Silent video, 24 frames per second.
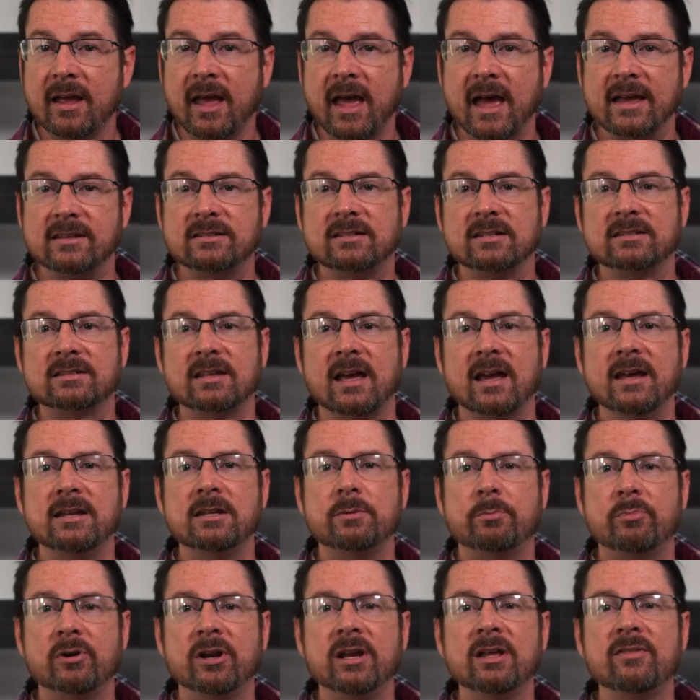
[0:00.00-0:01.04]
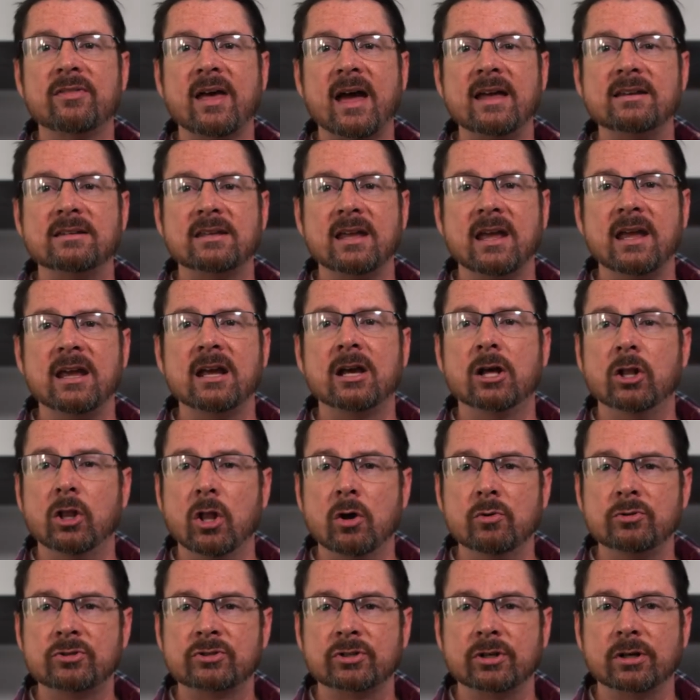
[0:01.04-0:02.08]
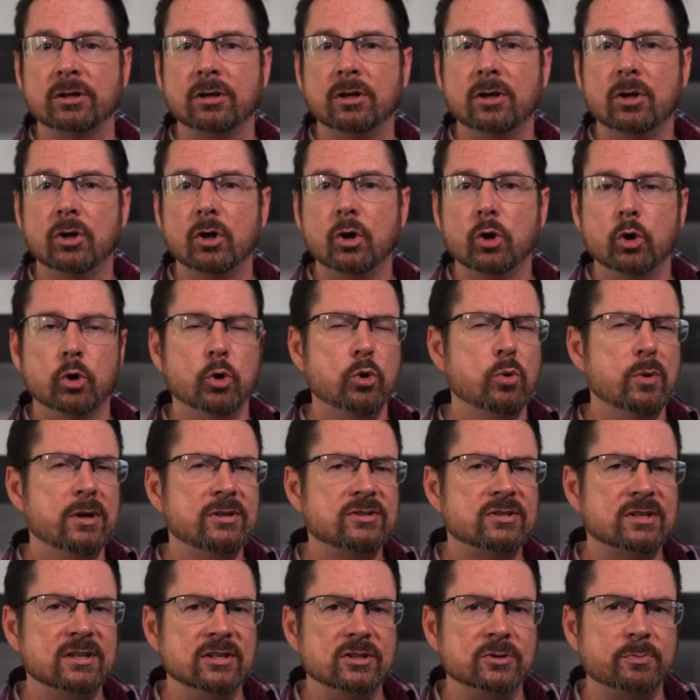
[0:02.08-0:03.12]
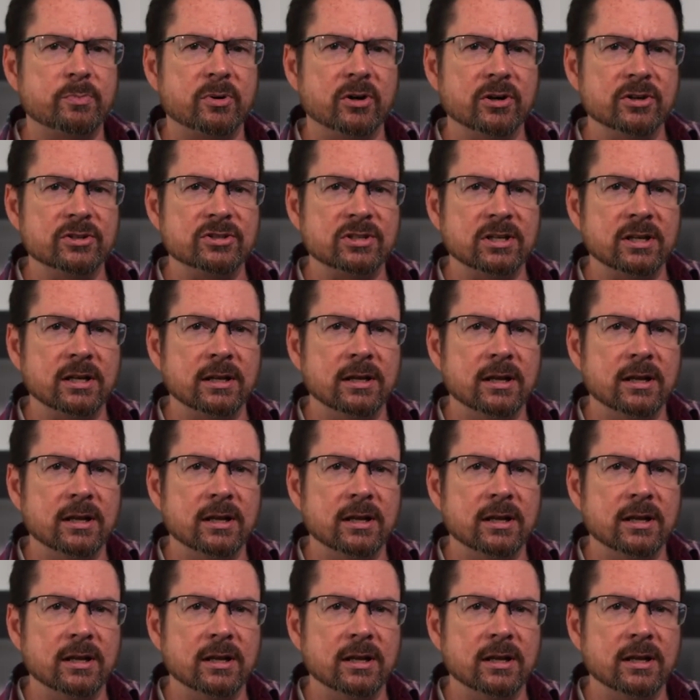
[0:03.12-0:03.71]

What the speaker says: has decided to bring that day closer. Who is this person?